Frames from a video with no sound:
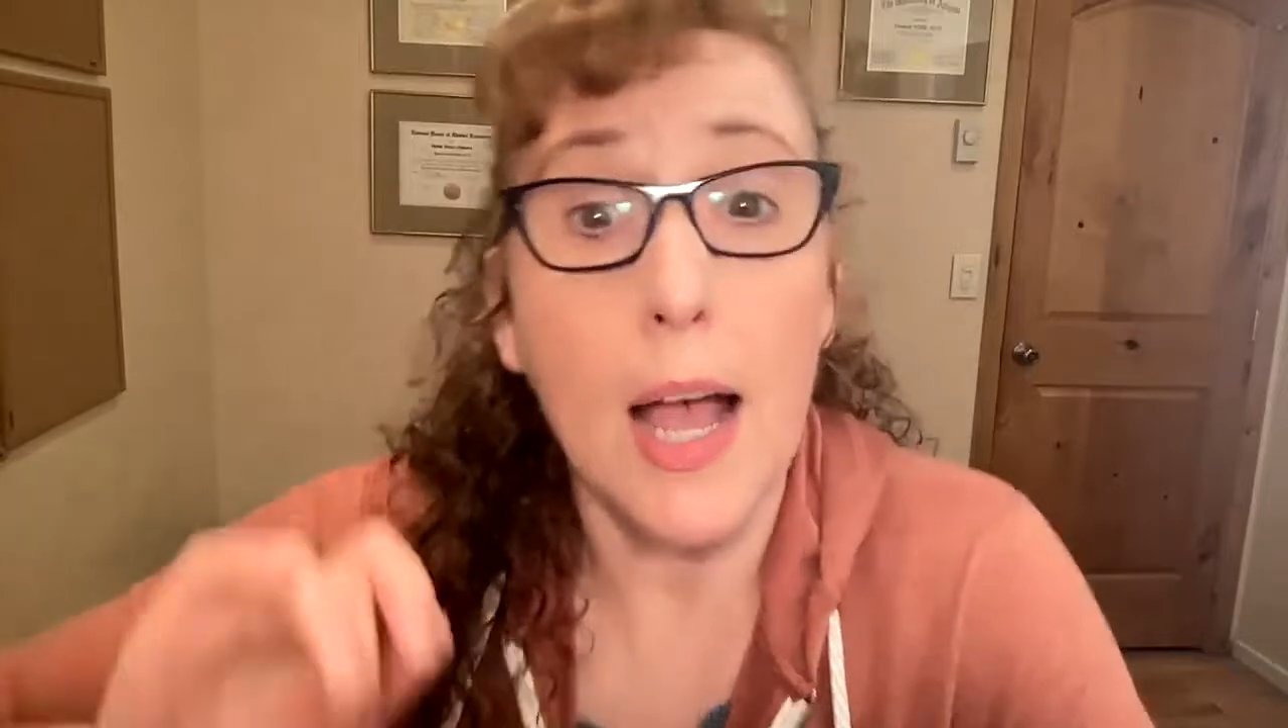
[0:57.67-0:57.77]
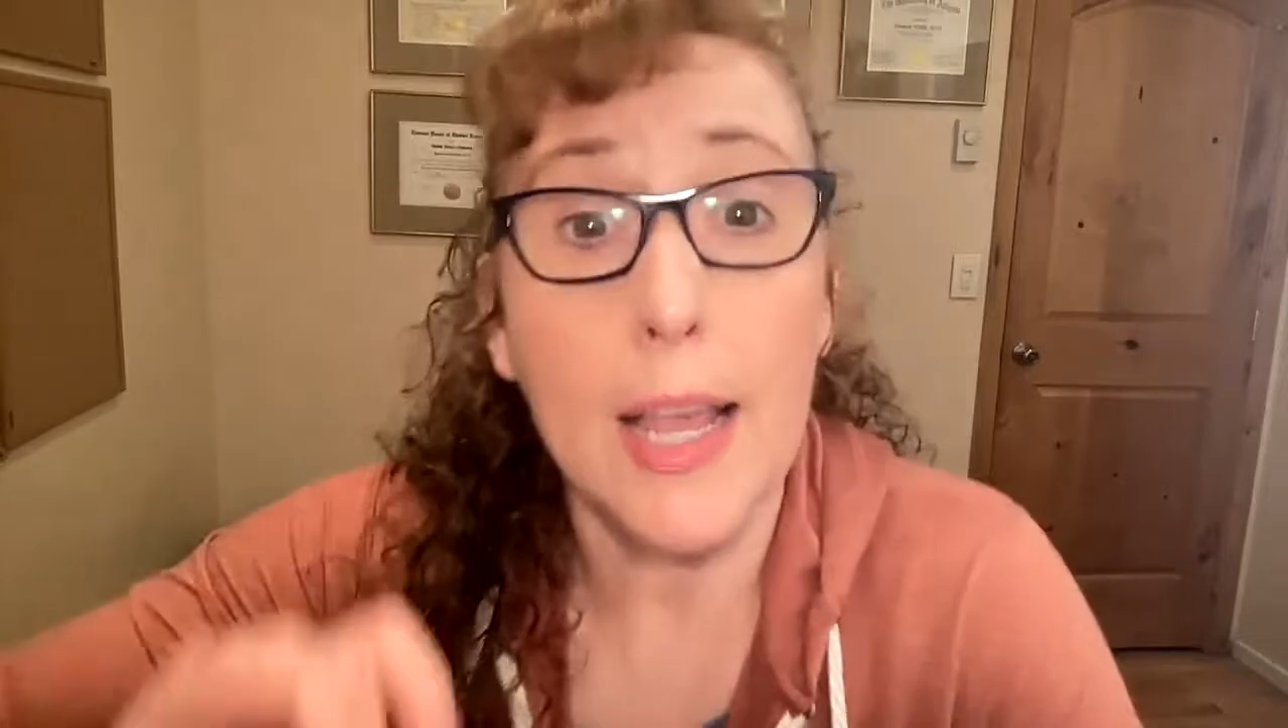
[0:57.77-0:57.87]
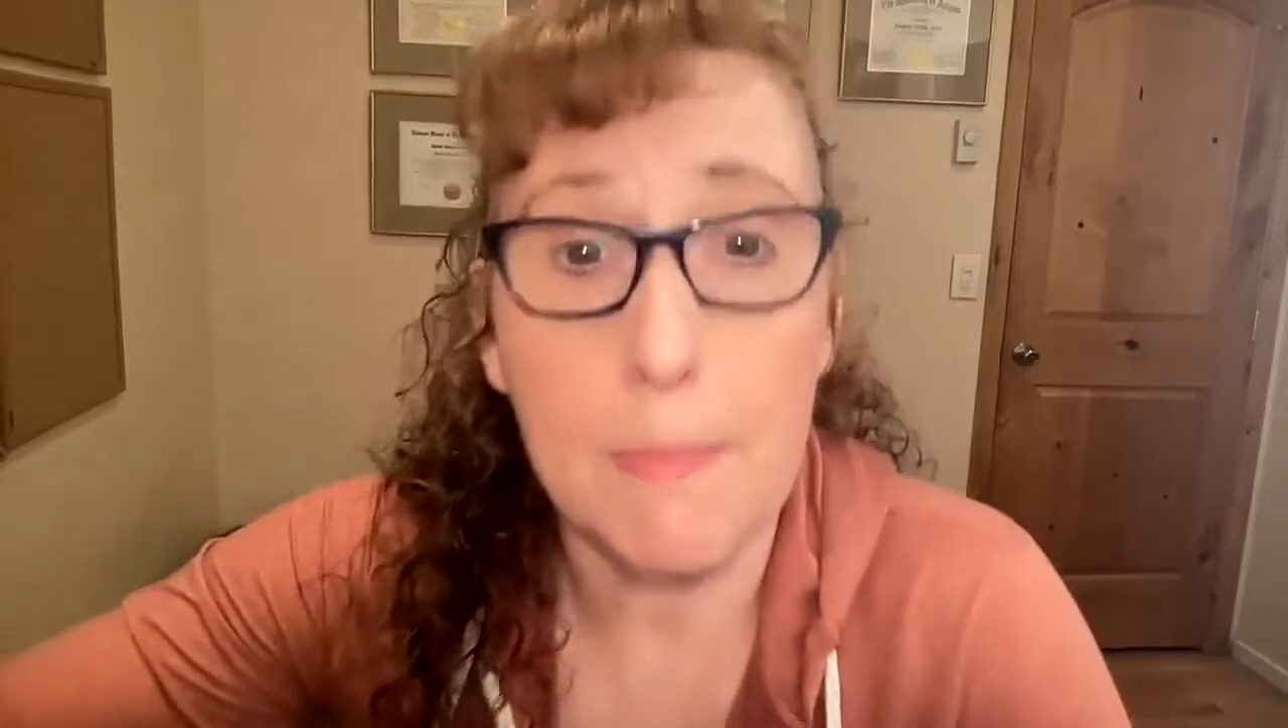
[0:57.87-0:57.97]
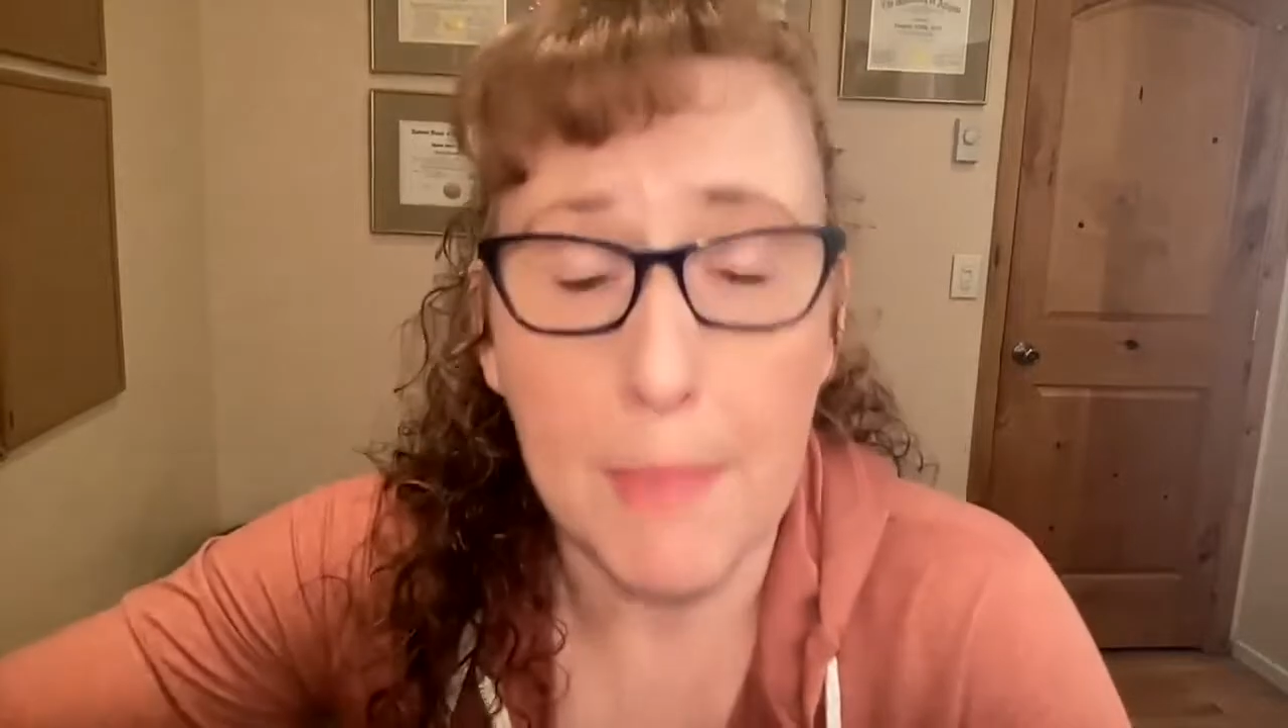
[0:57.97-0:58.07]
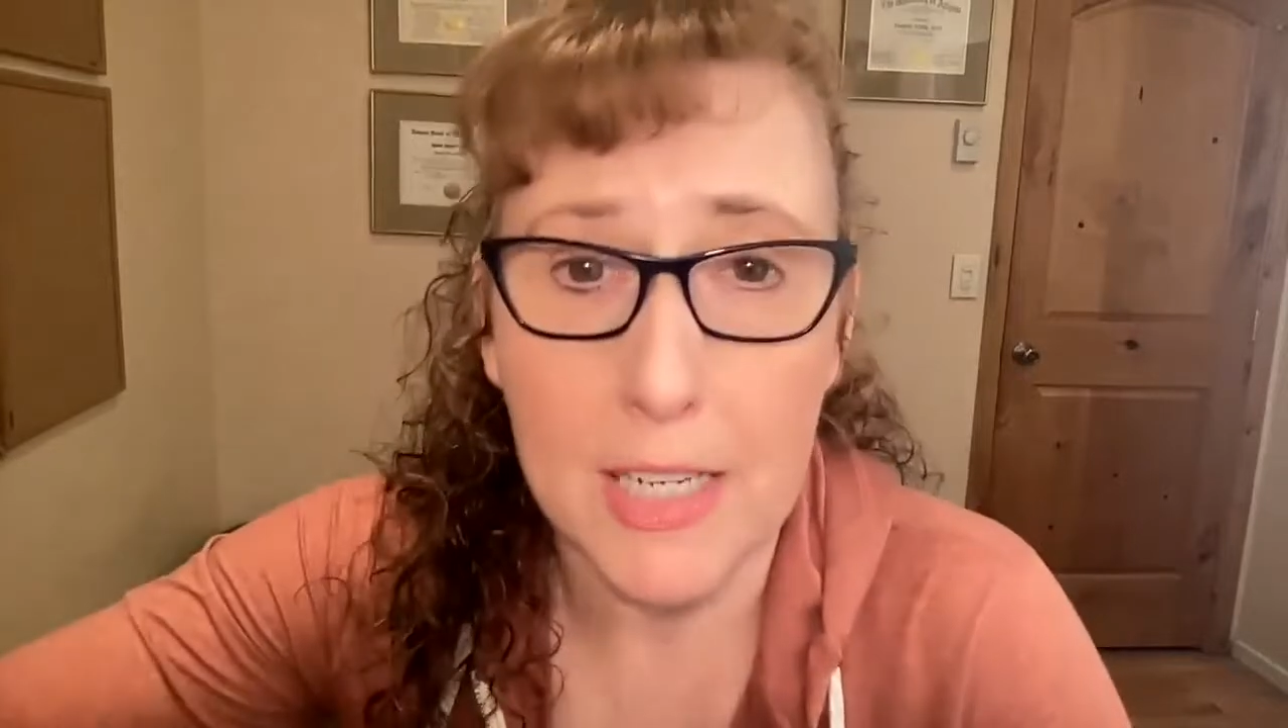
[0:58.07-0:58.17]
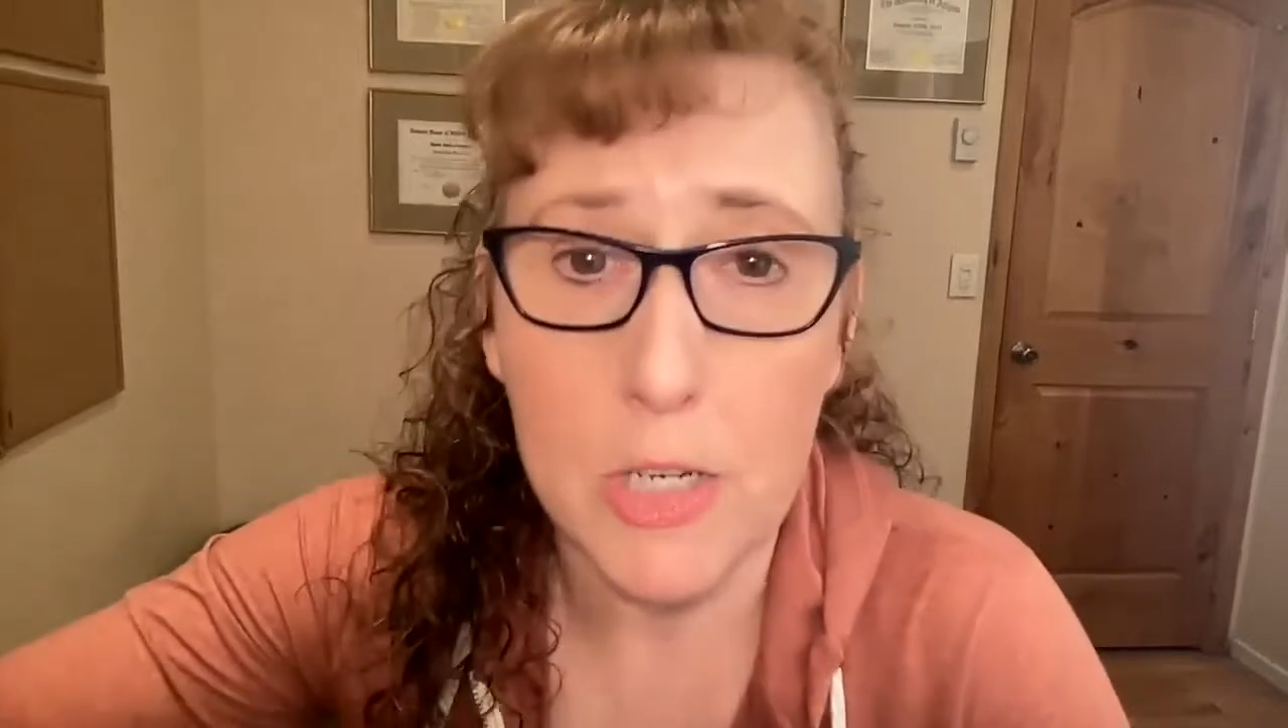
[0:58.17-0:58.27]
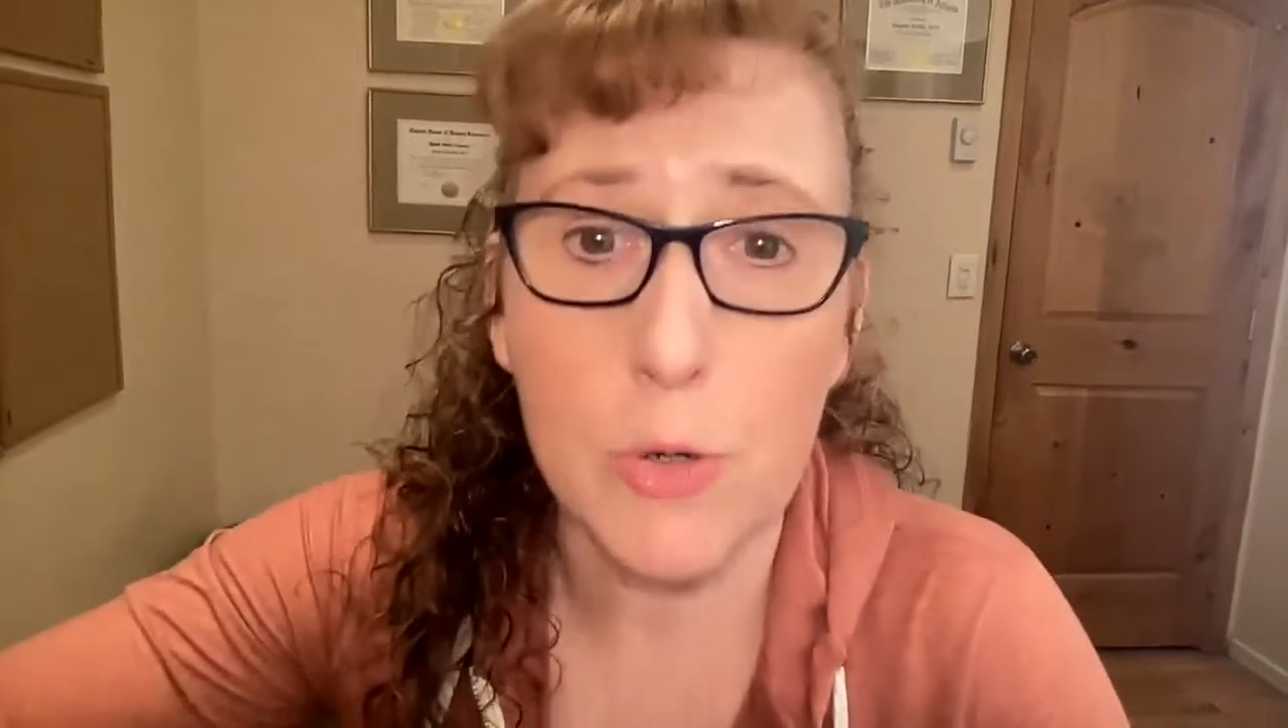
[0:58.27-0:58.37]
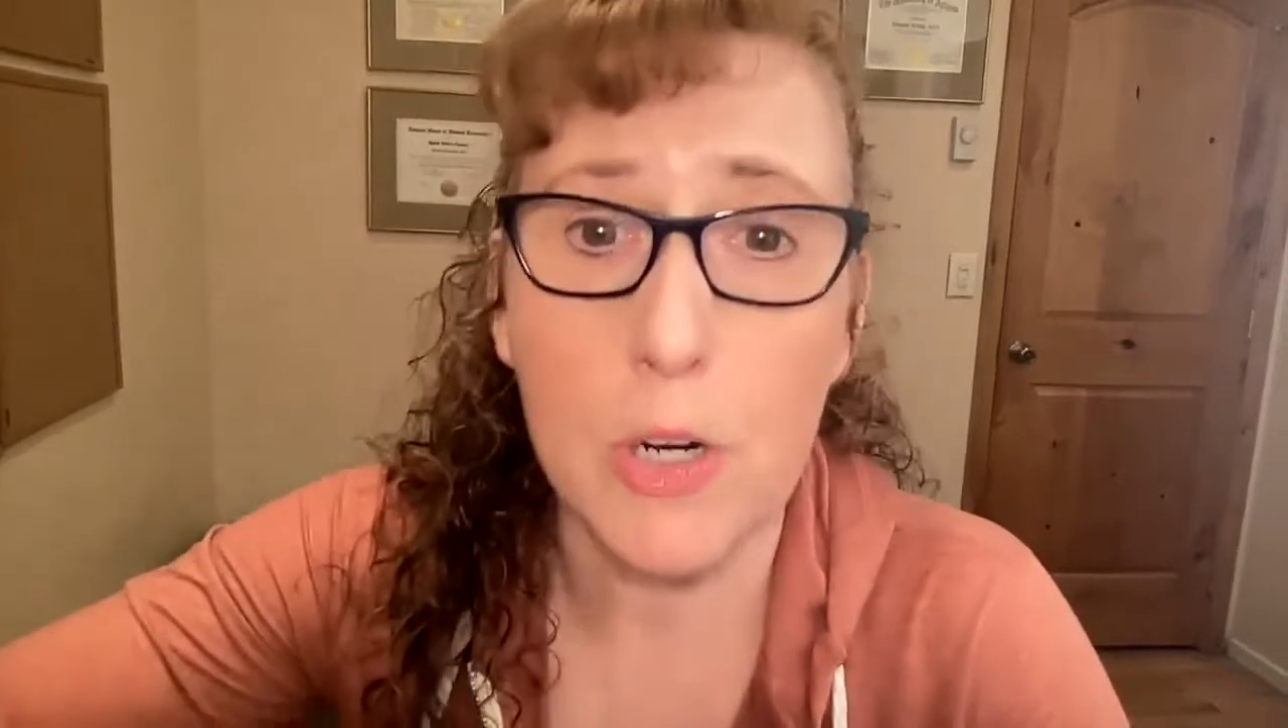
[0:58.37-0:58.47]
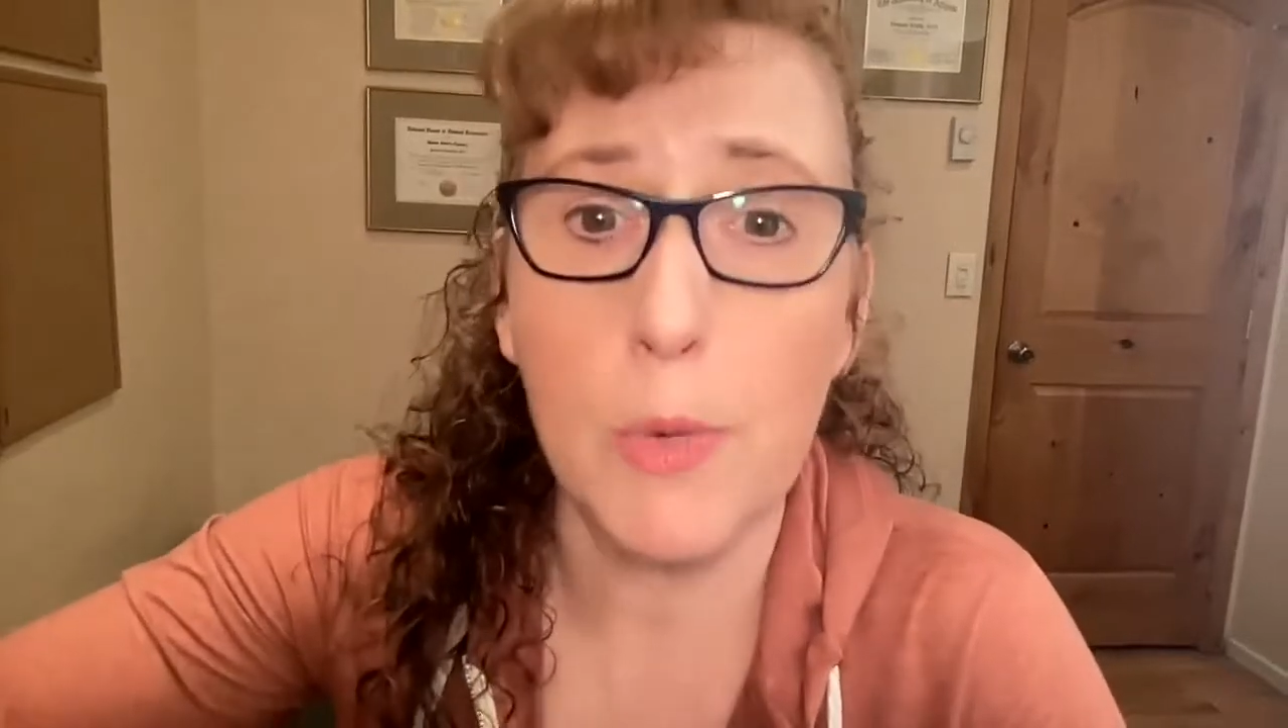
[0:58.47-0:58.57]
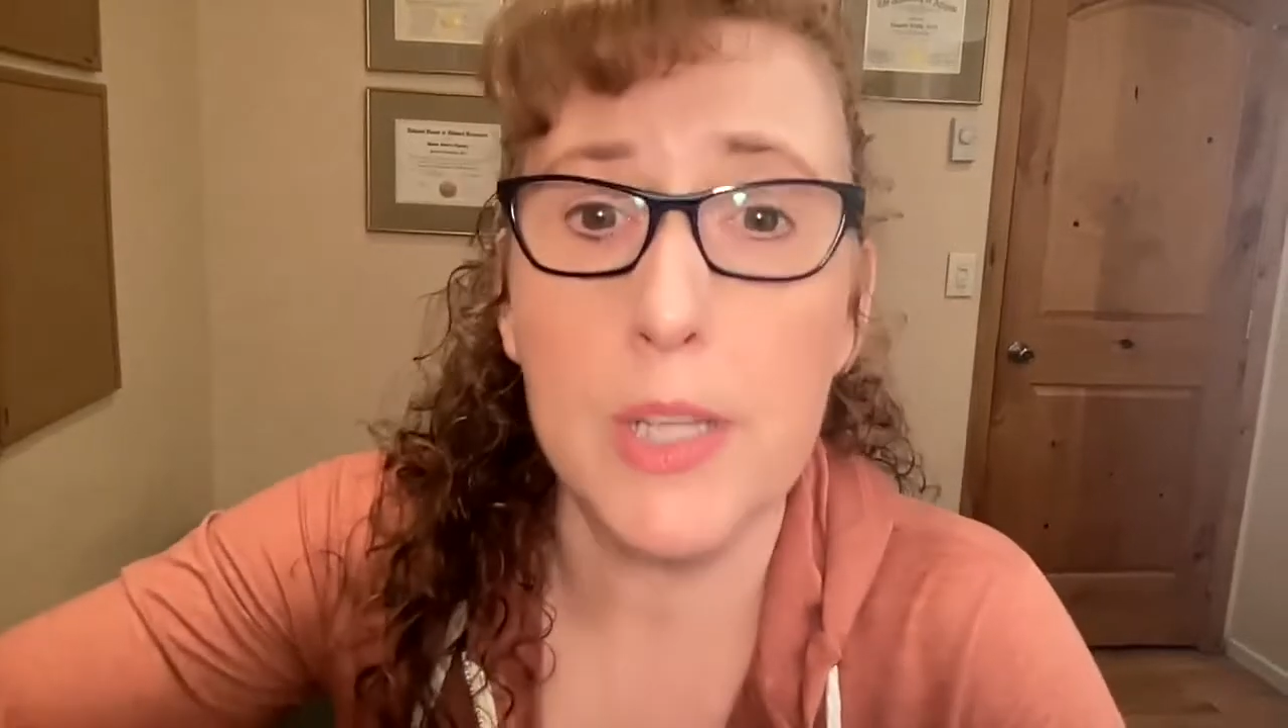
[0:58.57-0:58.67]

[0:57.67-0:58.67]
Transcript: I had mandatory